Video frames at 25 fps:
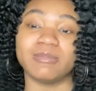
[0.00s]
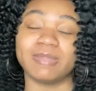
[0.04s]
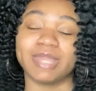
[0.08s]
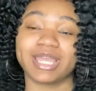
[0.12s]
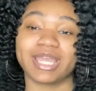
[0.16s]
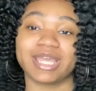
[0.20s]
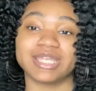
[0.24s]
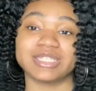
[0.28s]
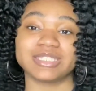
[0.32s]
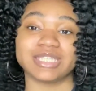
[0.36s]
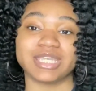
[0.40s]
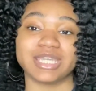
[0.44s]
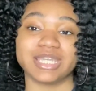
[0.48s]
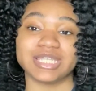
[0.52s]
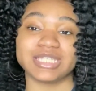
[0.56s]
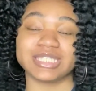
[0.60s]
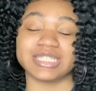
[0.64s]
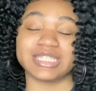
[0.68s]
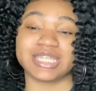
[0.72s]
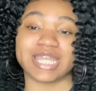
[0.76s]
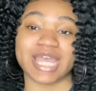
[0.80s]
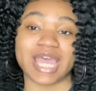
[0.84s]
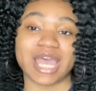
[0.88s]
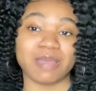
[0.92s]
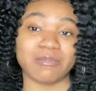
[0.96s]
Like I said, it's
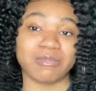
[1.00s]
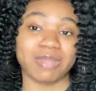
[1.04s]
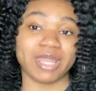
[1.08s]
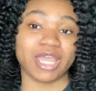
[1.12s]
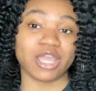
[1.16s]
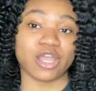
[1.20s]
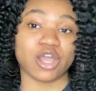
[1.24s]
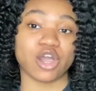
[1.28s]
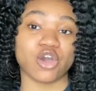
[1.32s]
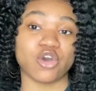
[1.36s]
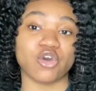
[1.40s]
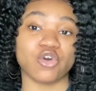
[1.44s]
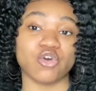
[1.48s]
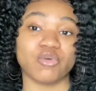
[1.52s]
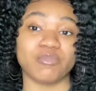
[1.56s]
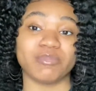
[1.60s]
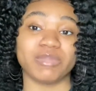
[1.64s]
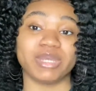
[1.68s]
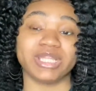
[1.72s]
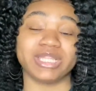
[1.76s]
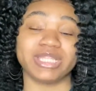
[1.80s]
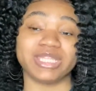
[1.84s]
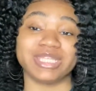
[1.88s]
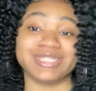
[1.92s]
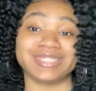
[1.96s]
not black owned,
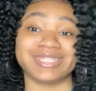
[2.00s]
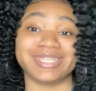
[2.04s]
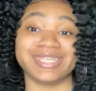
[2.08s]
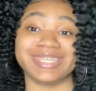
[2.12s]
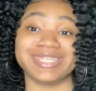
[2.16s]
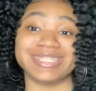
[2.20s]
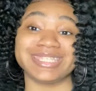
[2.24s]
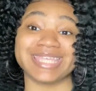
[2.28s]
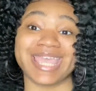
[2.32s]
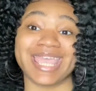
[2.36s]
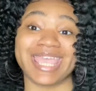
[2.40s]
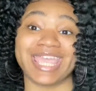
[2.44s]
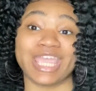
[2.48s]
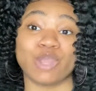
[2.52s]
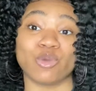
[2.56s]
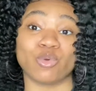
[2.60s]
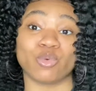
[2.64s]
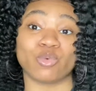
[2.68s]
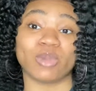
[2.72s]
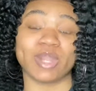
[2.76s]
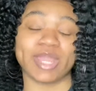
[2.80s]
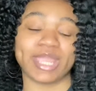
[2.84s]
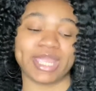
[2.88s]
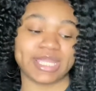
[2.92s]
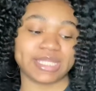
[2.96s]
but this is a
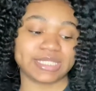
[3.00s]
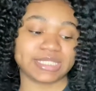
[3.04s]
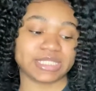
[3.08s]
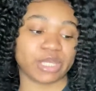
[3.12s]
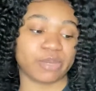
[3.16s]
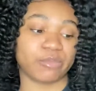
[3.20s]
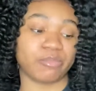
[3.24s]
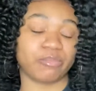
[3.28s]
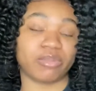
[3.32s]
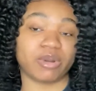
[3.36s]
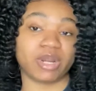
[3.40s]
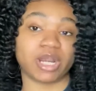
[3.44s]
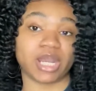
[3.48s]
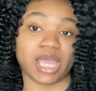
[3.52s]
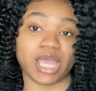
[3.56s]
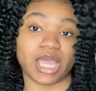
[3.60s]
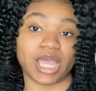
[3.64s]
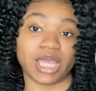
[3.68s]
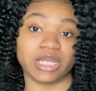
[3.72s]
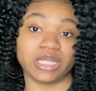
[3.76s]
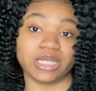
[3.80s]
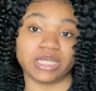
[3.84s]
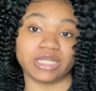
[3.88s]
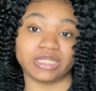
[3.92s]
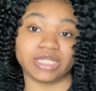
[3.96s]
great
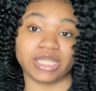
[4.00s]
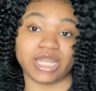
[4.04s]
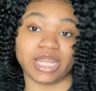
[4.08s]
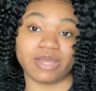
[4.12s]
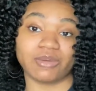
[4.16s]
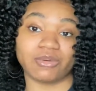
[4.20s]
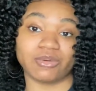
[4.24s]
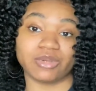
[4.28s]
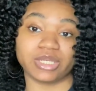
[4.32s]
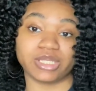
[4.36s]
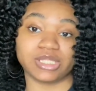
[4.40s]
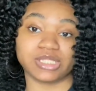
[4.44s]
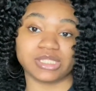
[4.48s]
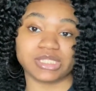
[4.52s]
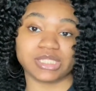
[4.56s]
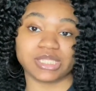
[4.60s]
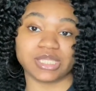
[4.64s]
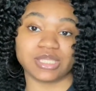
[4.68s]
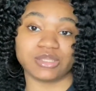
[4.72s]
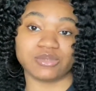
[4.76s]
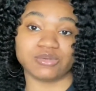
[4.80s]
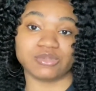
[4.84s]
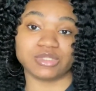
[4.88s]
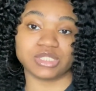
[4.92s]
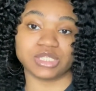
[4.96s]
product that I will
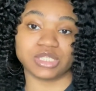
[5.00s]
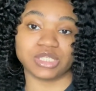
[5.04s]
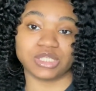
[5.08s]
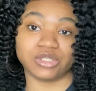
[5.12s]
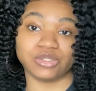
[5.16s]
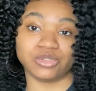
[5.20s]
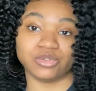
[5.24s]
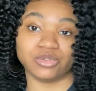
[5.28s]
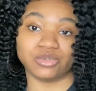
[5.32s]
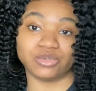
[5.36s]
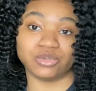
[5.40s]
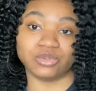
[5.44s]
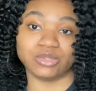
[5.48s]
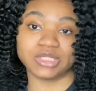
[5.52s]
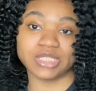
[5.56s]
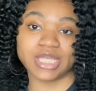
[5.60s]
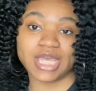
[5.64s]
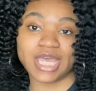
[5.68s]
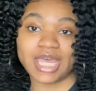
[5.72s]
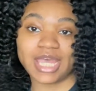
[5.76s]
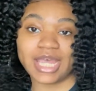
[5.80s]
continue to use.